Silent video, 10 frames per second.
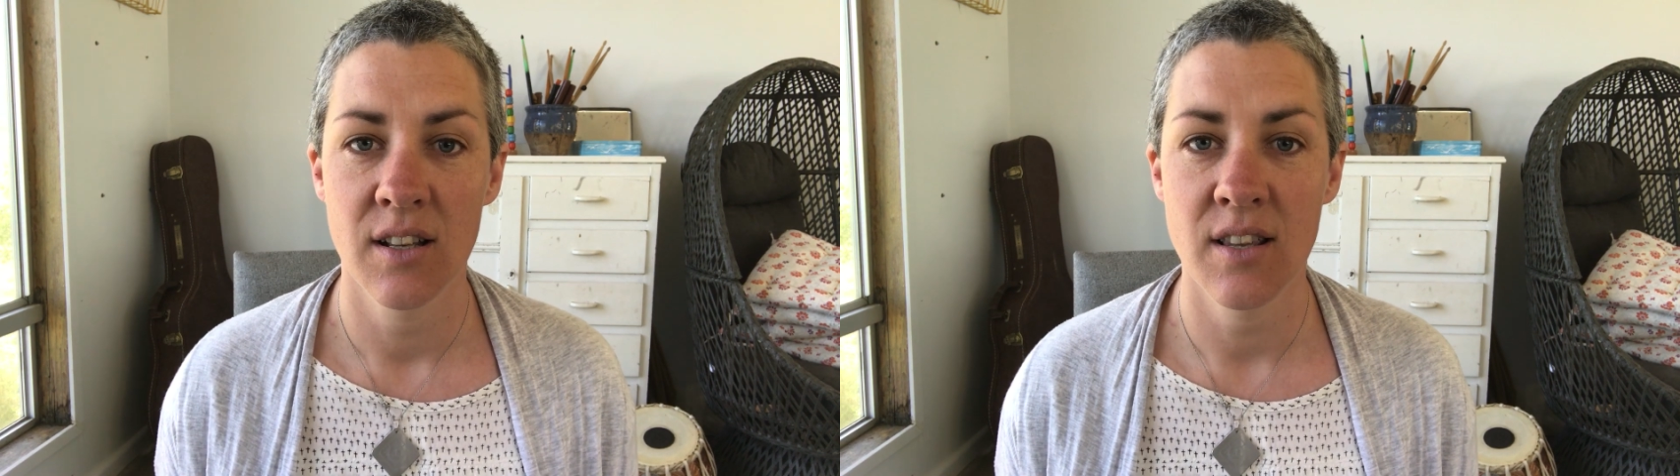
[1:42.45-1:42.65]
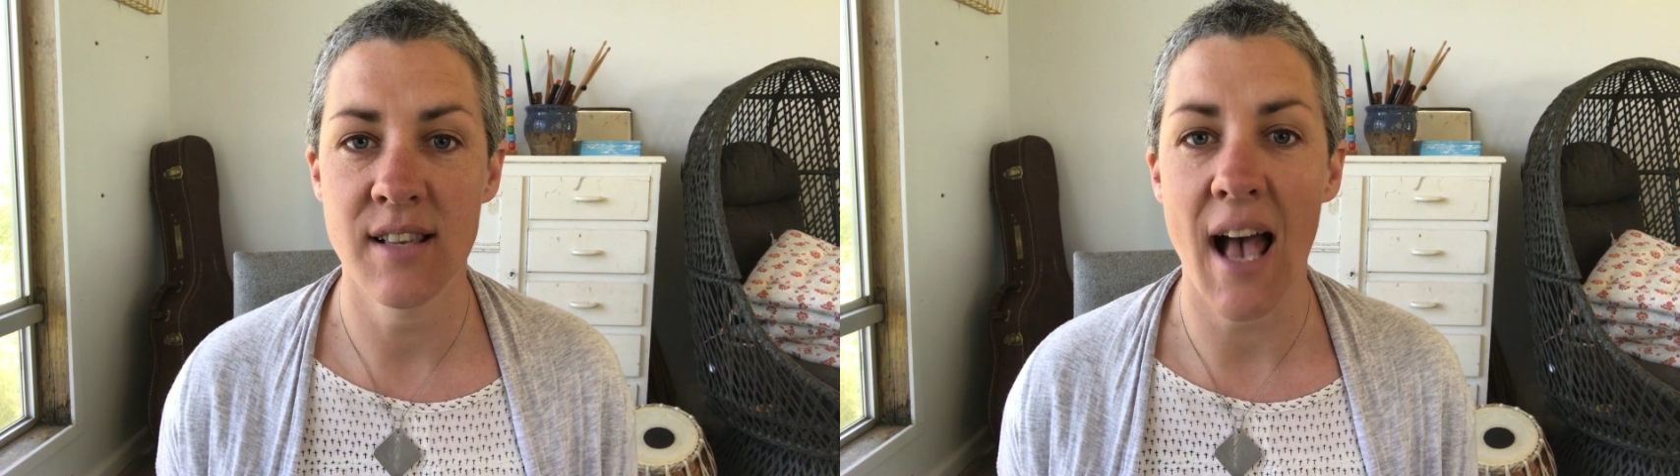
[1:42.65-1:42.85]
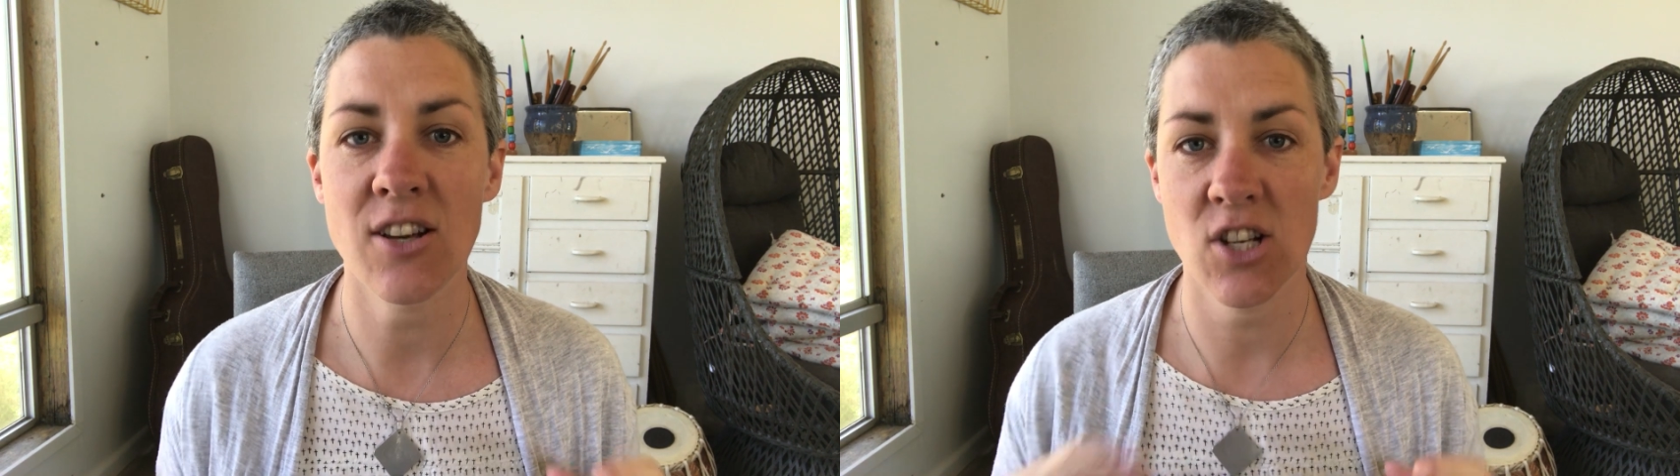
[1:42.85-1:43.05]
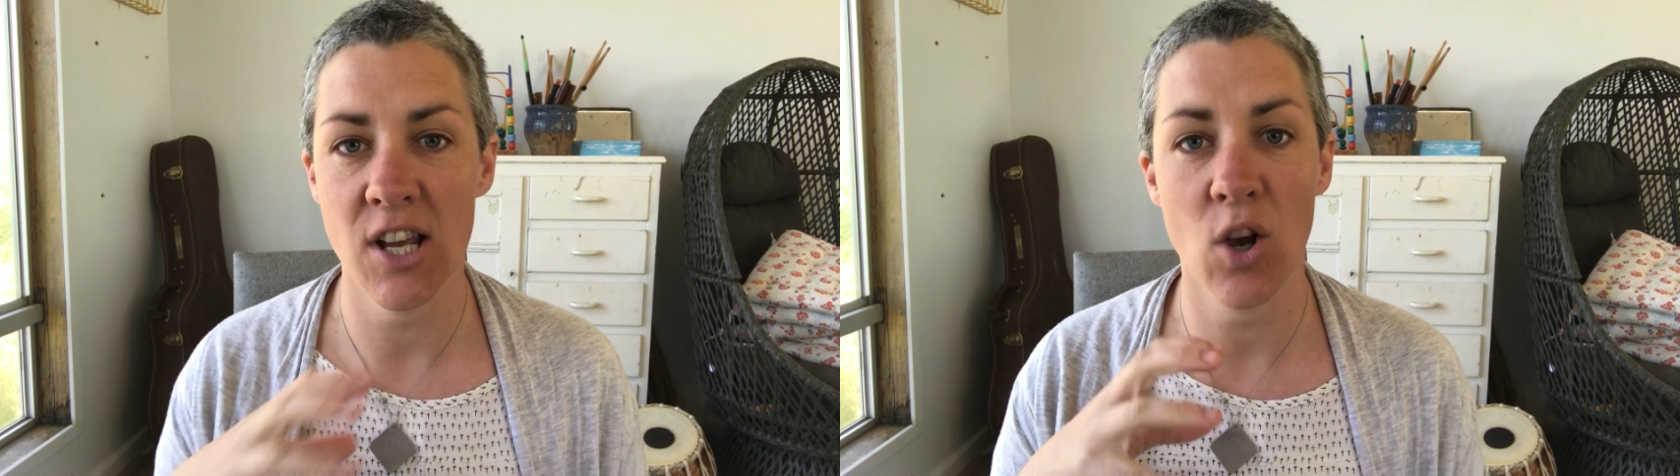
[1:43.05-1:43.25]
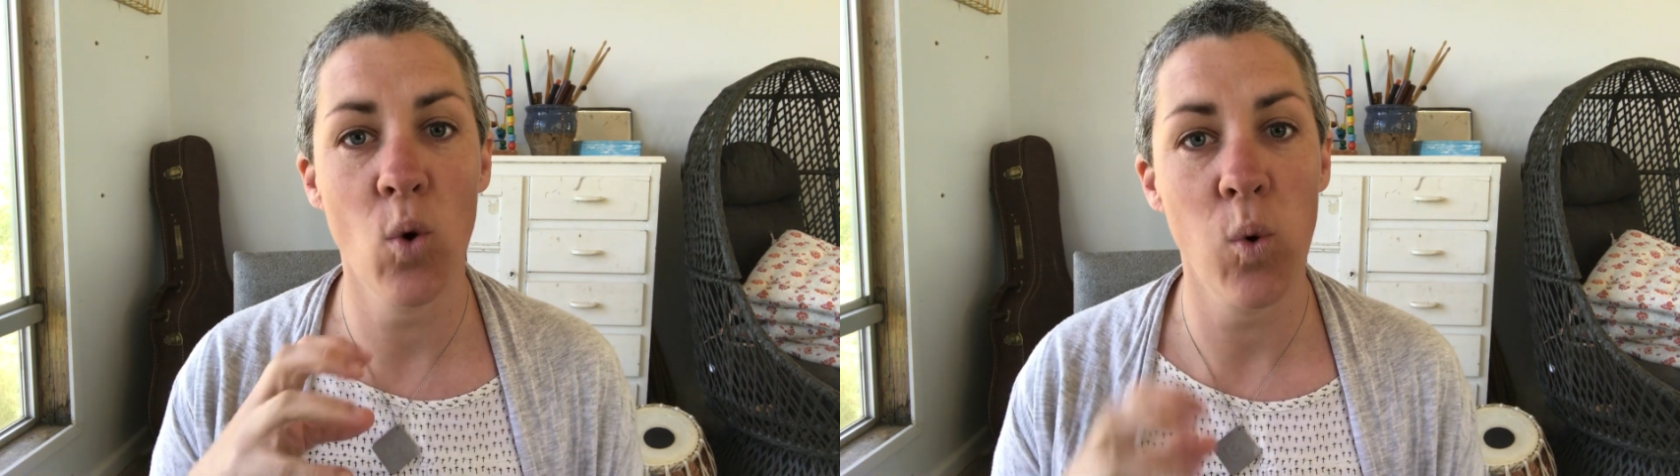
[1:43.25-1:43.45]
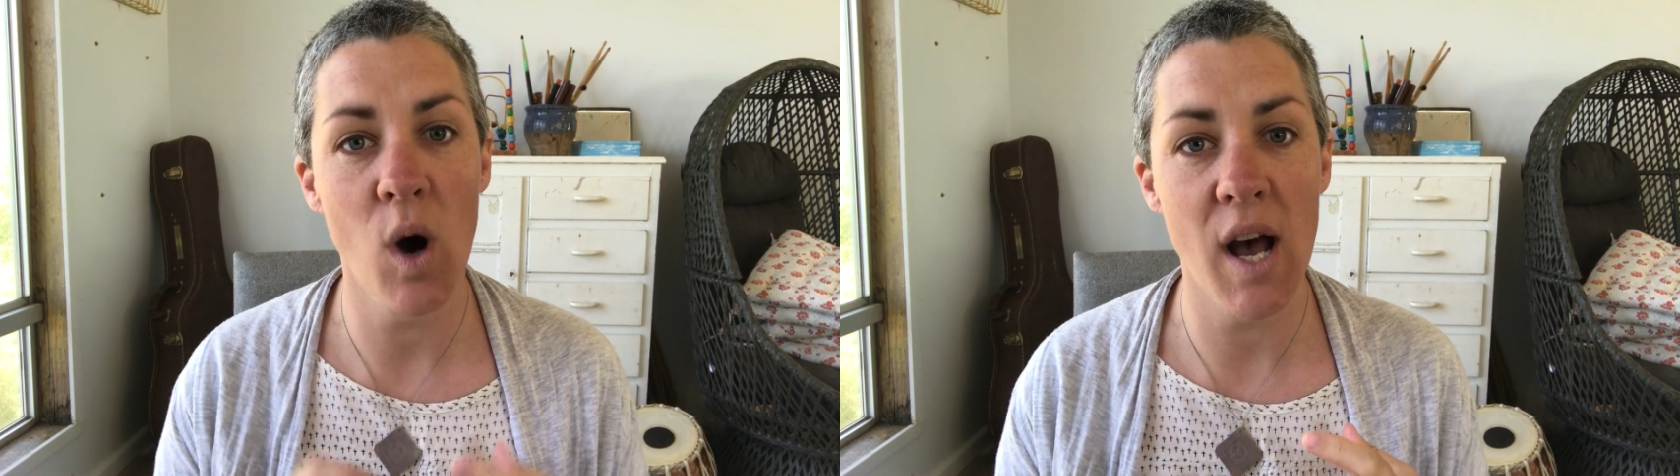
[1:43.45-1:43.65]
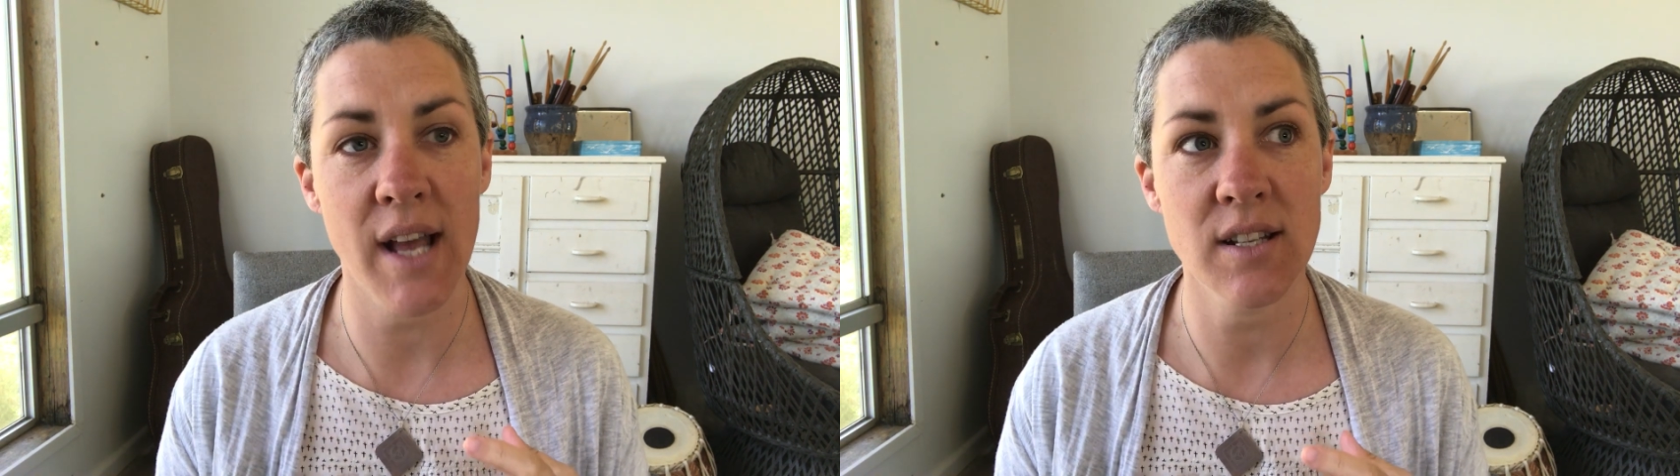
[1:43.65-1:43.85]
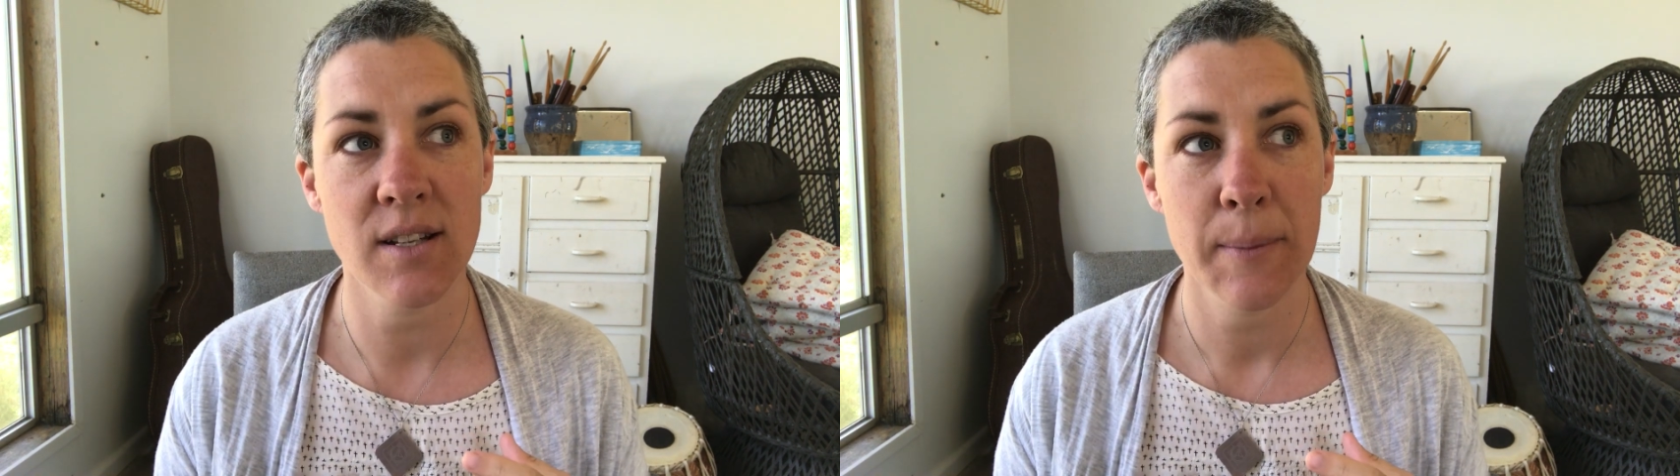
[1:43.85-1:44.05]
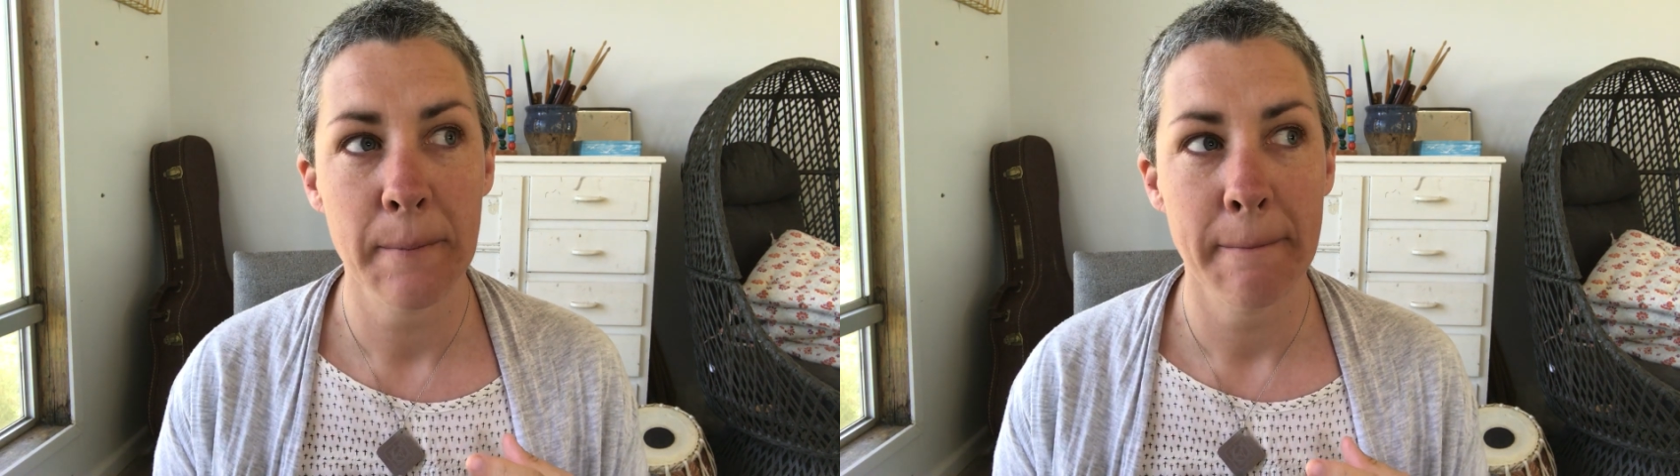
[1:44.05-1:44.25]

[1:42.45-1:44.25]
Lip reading: There's actually a quite